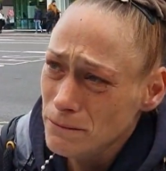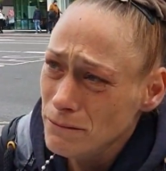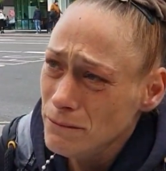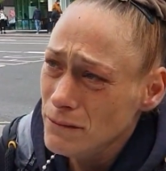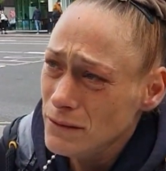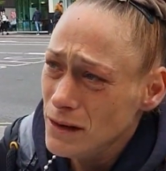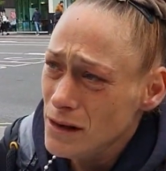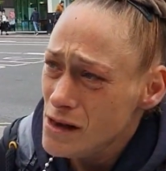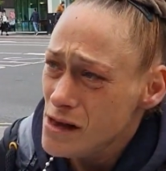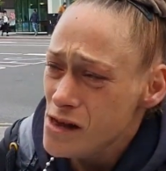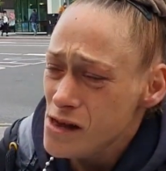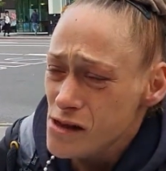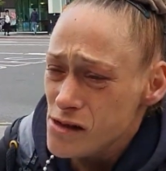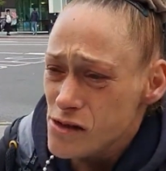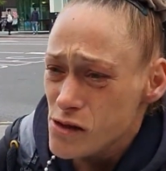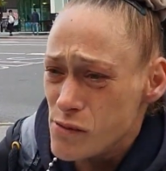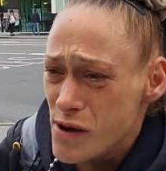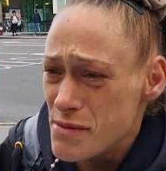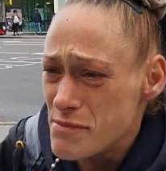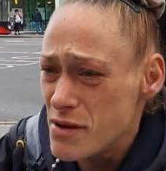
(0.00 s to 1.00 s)
again?
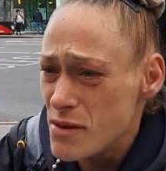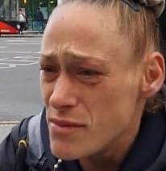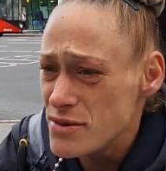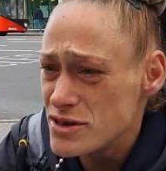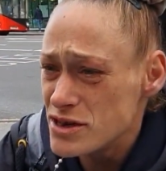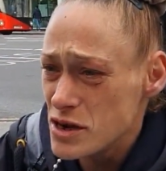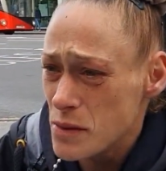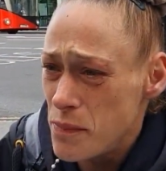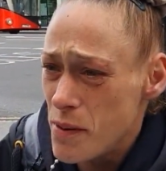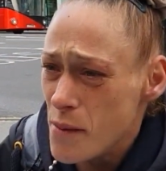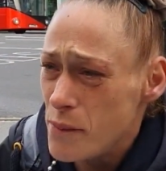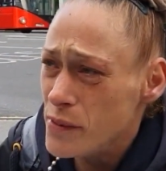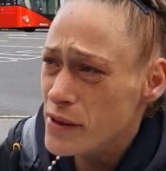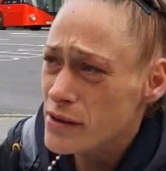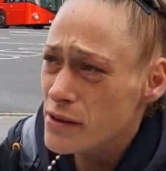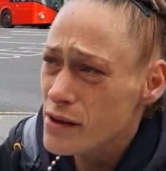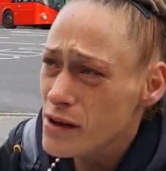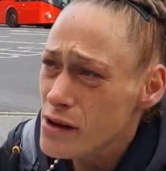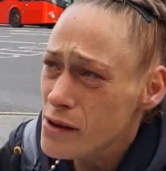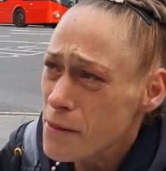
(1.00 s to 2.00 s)
The way members of the
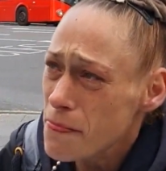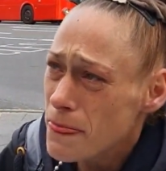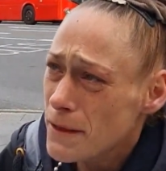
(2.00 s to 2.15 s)
public are.